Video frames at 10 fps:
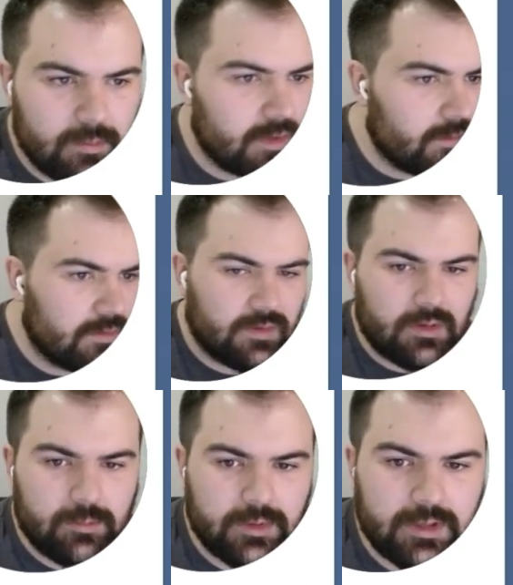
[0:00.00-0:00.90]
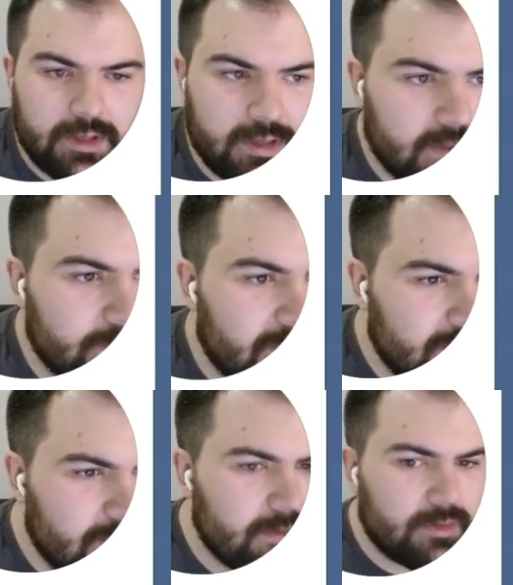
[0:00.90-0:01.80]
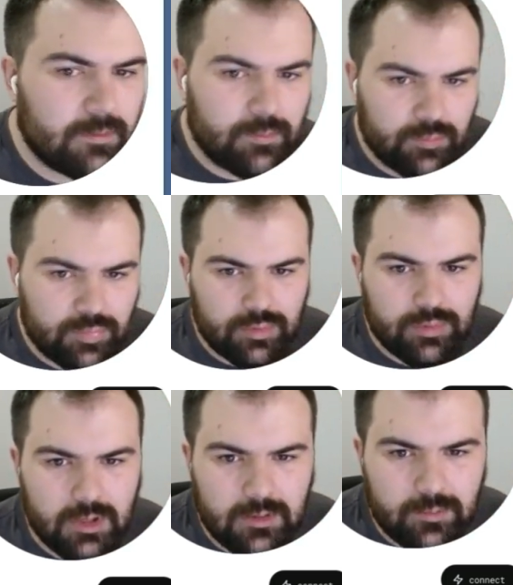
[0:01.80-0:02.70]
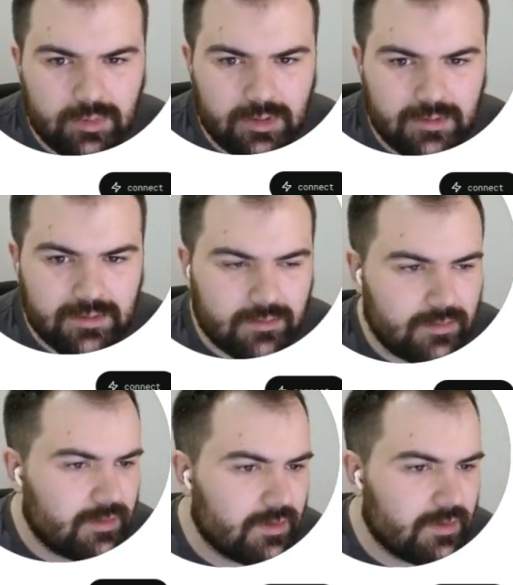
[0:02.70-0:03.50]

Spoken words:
with this a little bit. I seem to be at a pretty good point. There's a few things I